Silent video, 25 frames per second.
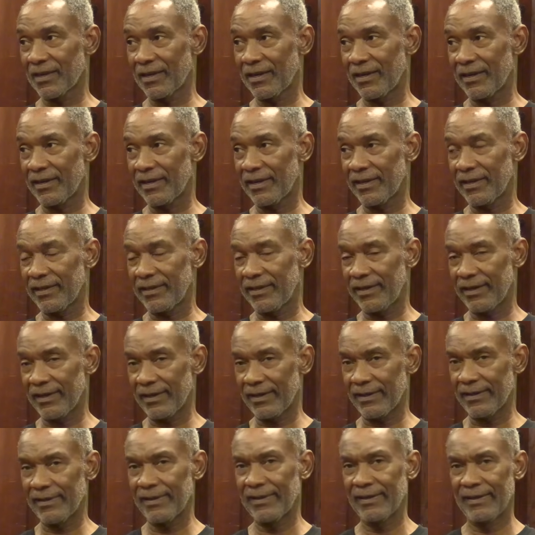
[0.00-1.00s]
And
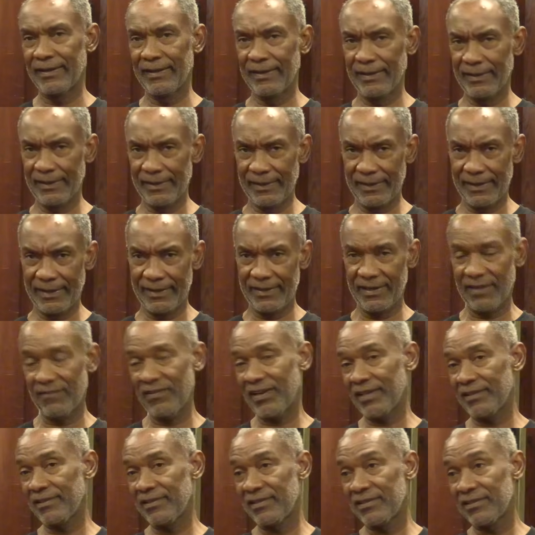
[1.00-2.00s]
and I've
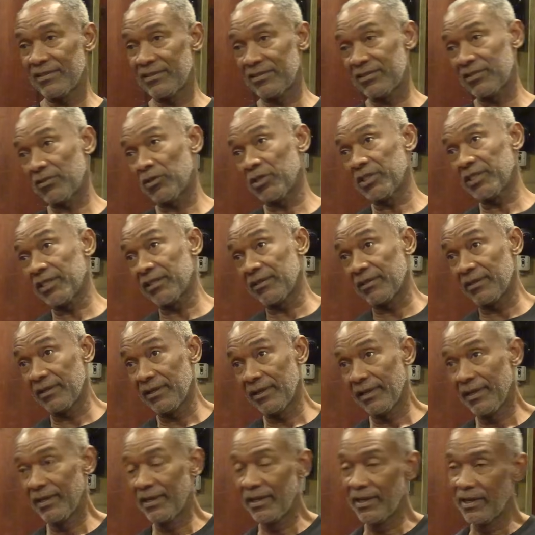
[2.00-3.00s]
had this discussion
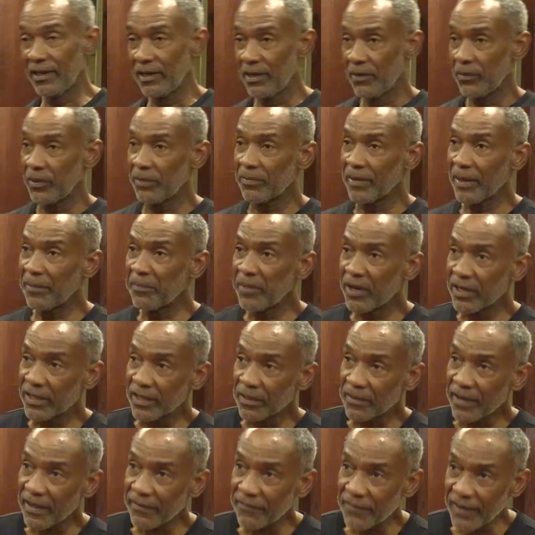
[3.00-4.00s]
with my
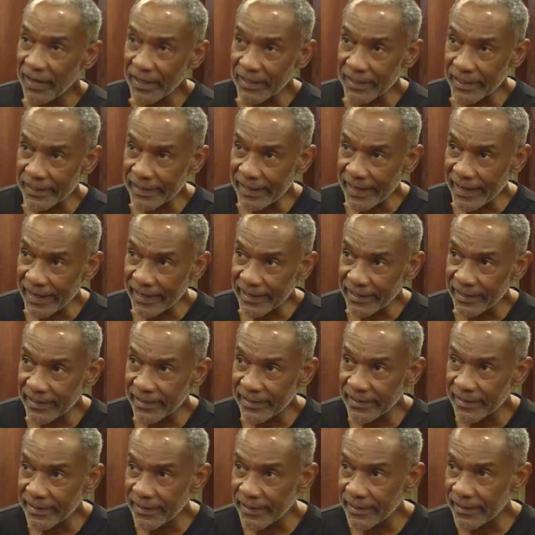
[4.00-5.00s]
mother. My father died
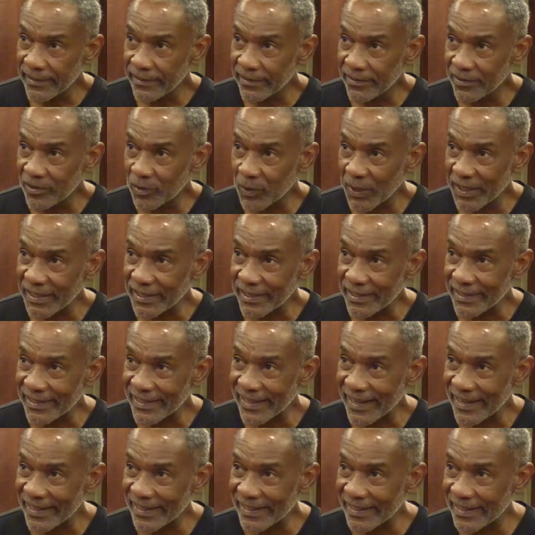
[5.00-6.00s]
in
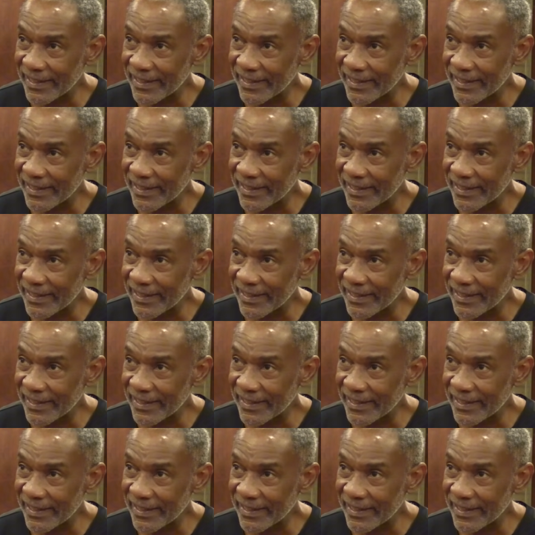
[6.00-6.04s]
2010.